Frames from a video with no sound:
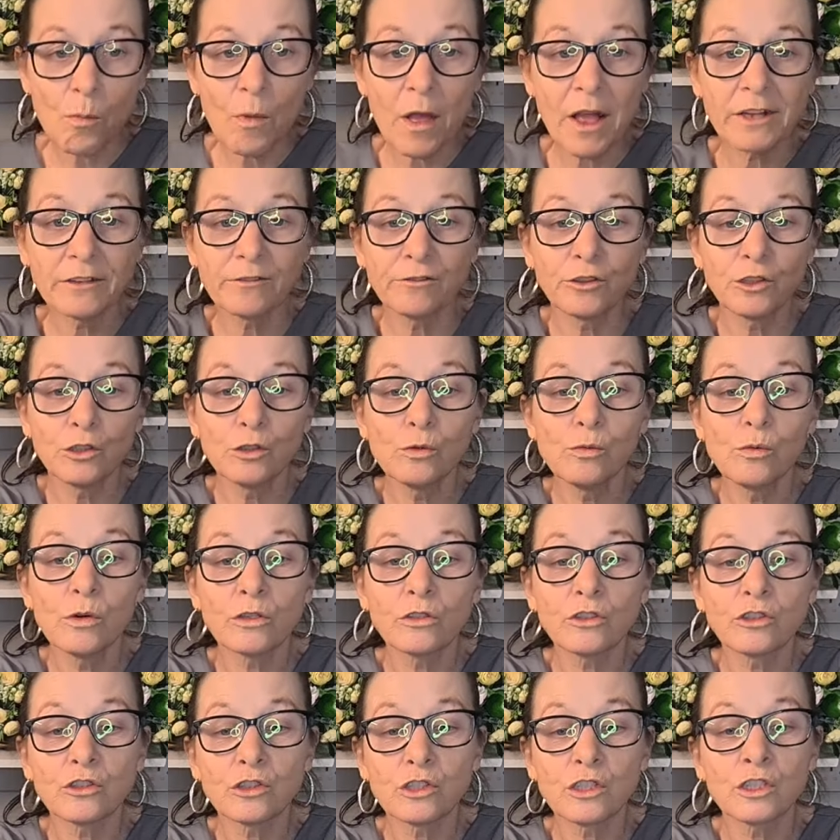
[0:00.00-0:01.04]
If you
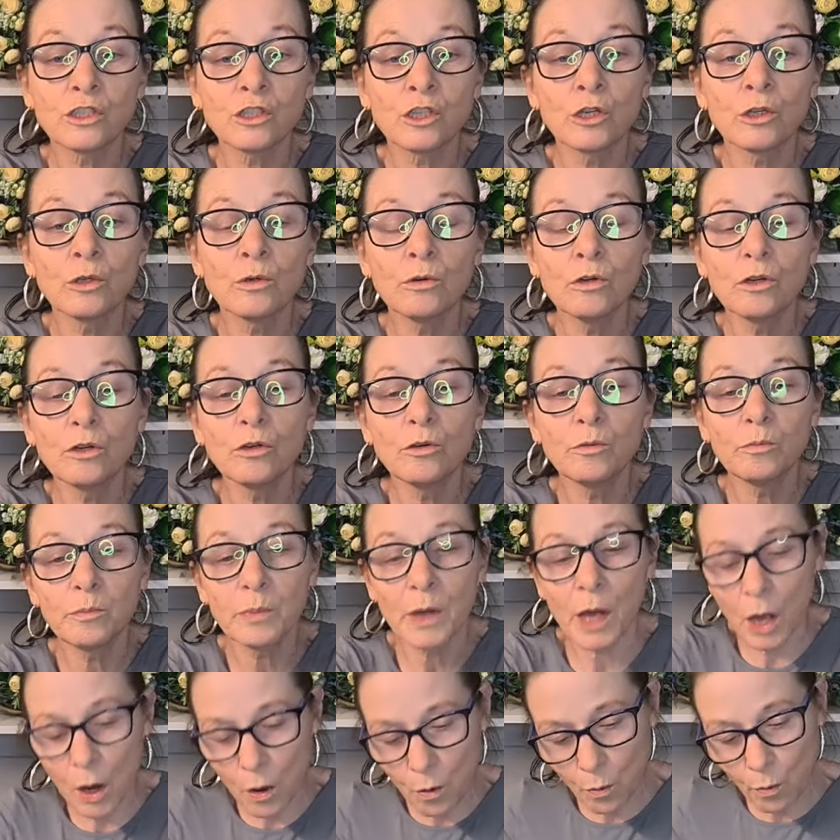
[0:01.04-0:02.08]
want just 2-loop
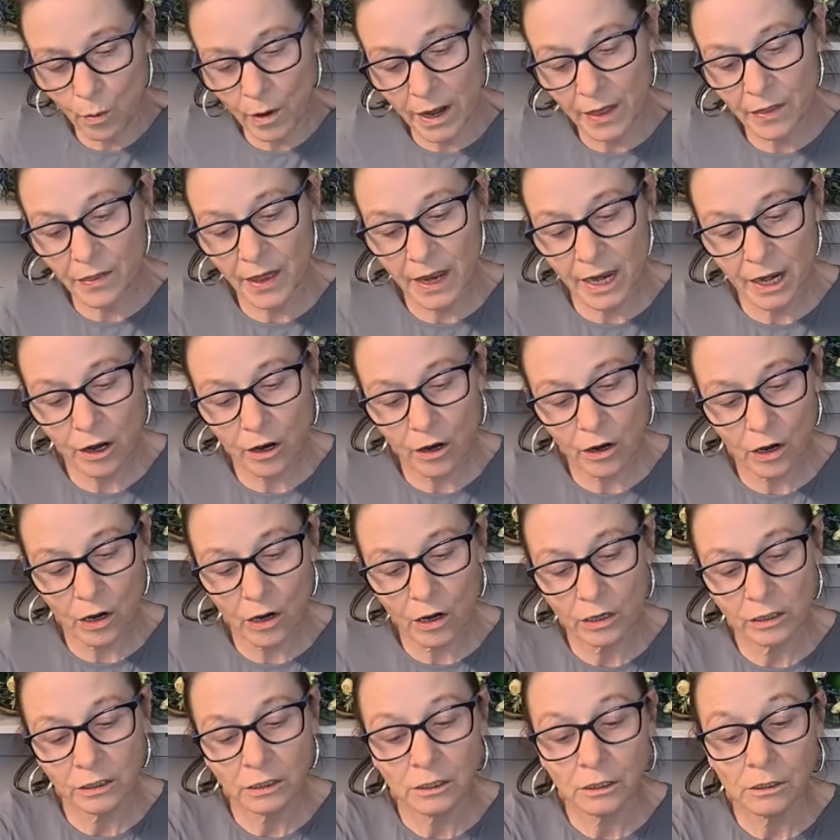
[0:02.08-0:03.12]
bow where they
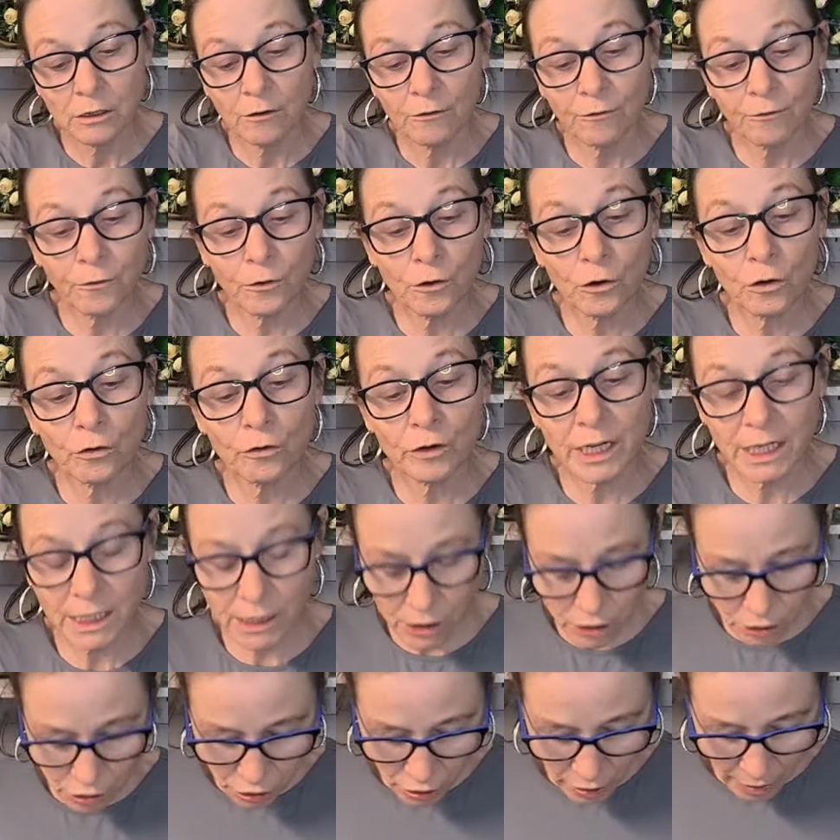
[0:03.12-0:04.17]
are 4
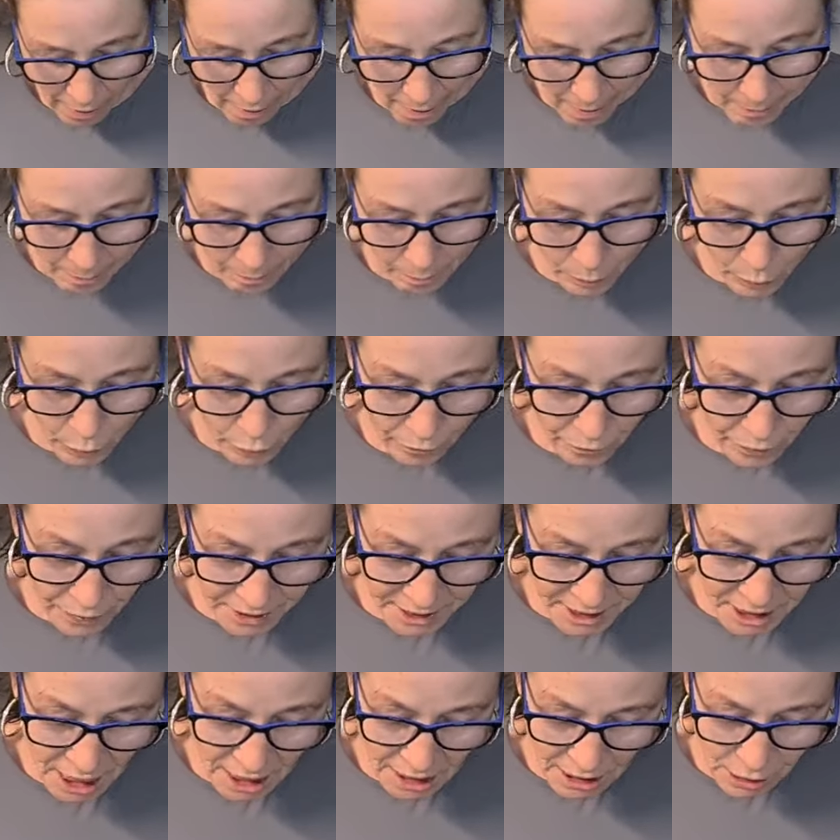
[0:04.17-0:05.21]
inch, move the
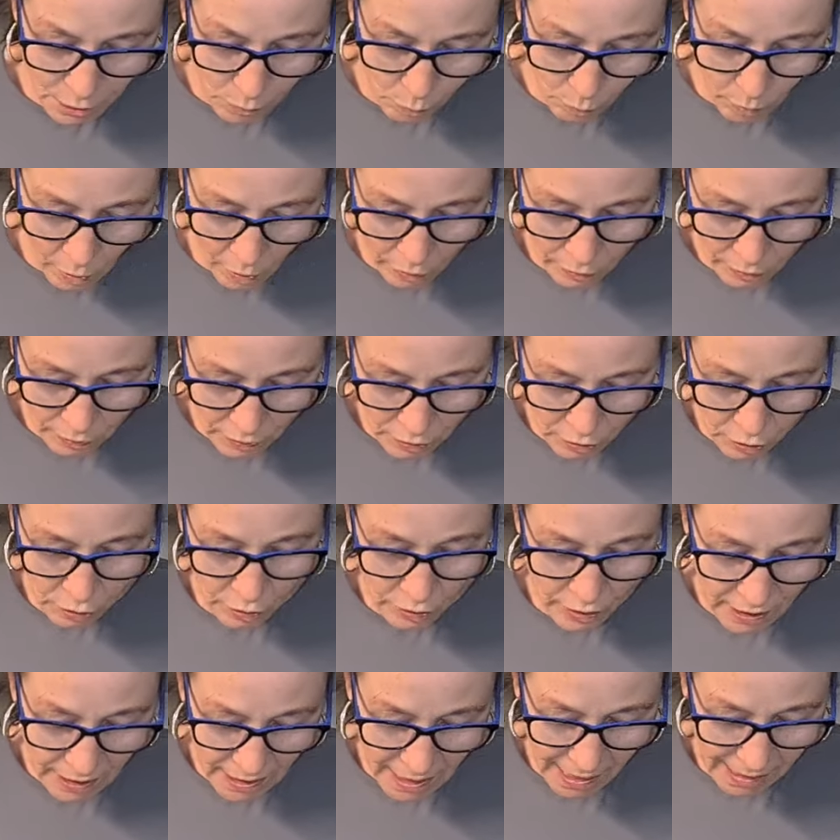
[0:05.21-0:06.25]
center one to
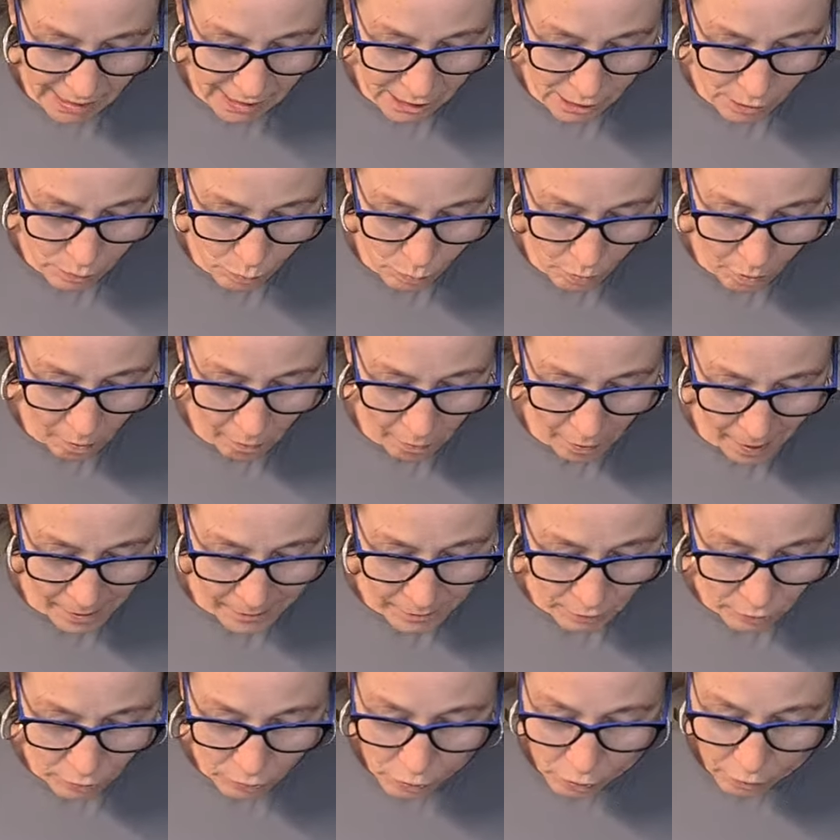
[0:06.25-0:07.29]
the next one,
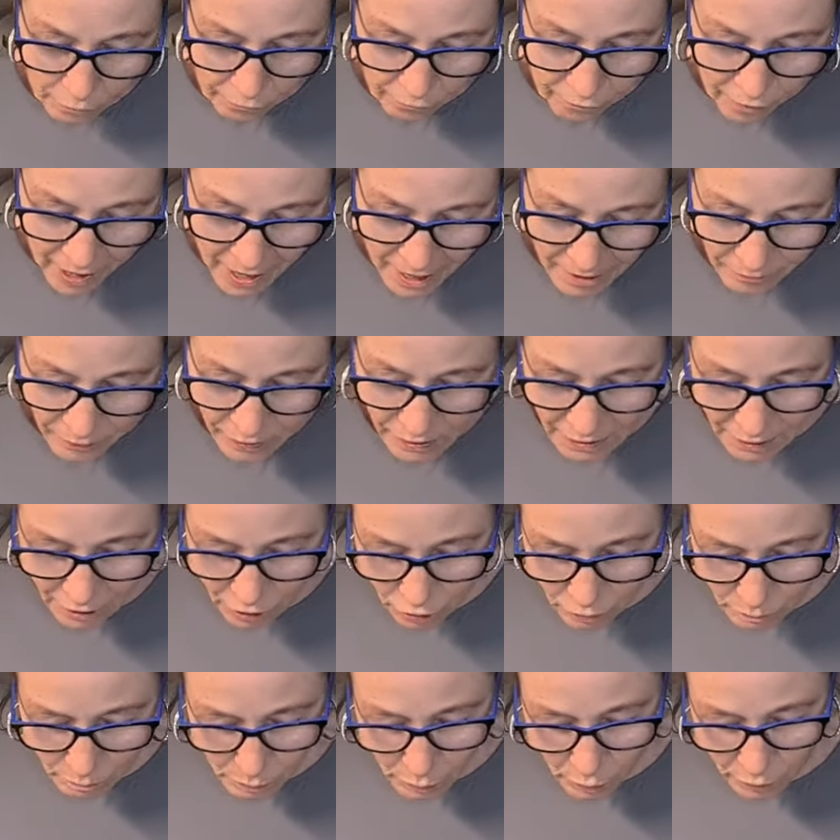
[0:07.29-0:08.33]
or
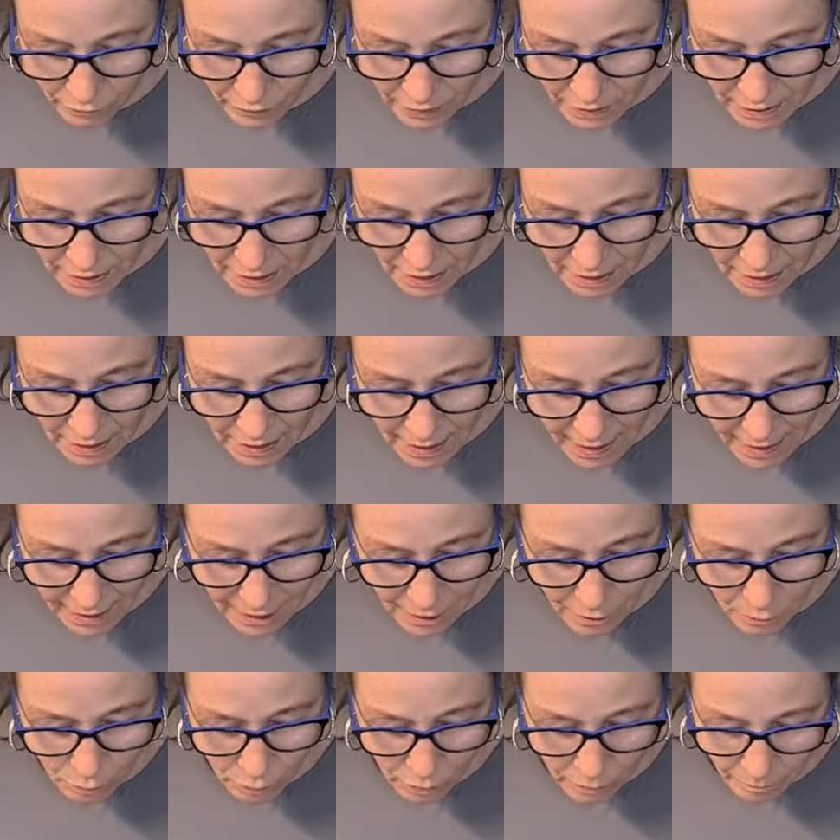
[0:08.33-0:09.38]
5-inch, move it to the
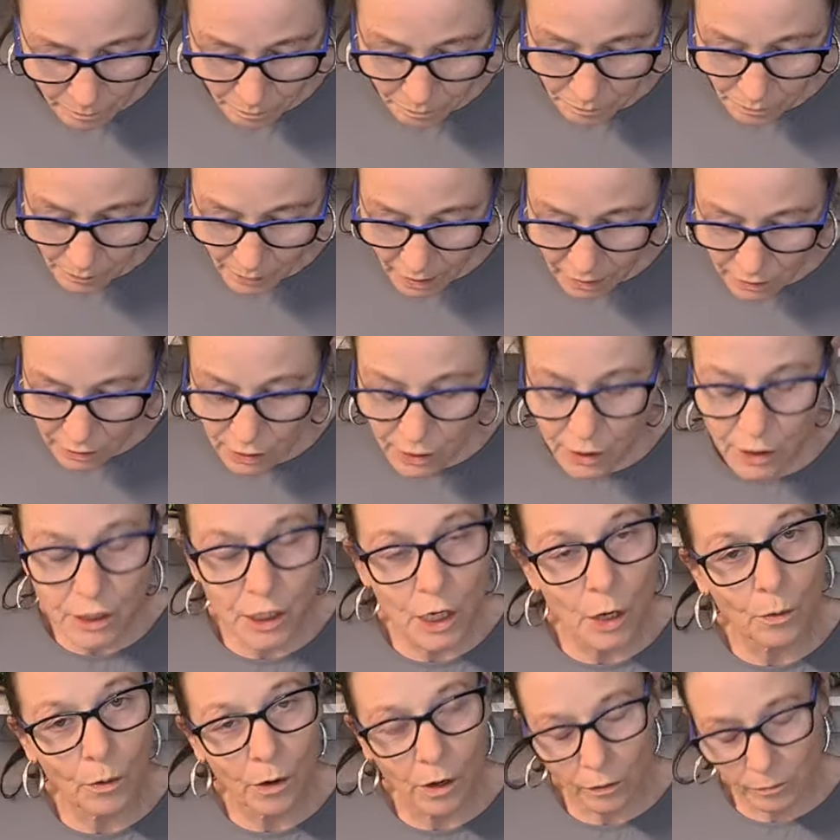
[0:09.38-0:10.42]
next one, and
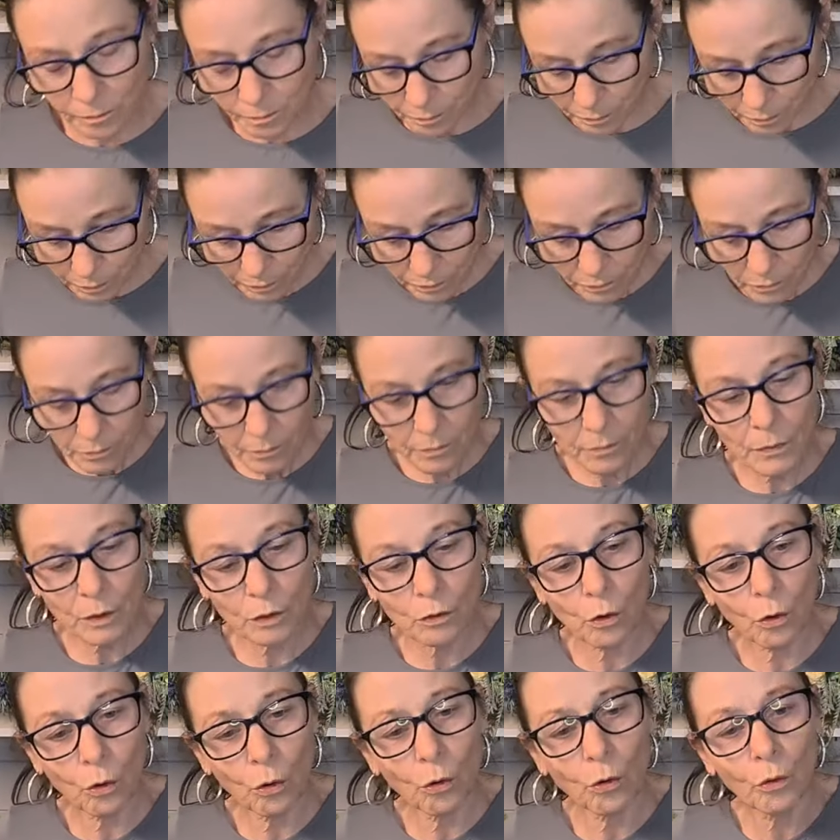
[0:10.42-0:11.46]
so on
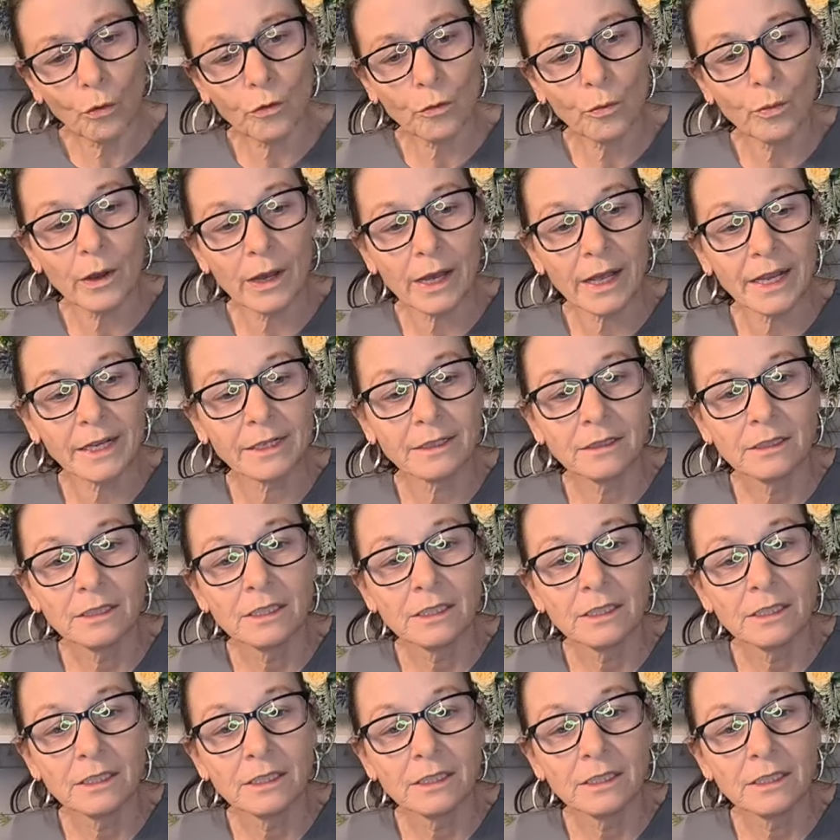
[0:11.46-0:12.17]
all the way.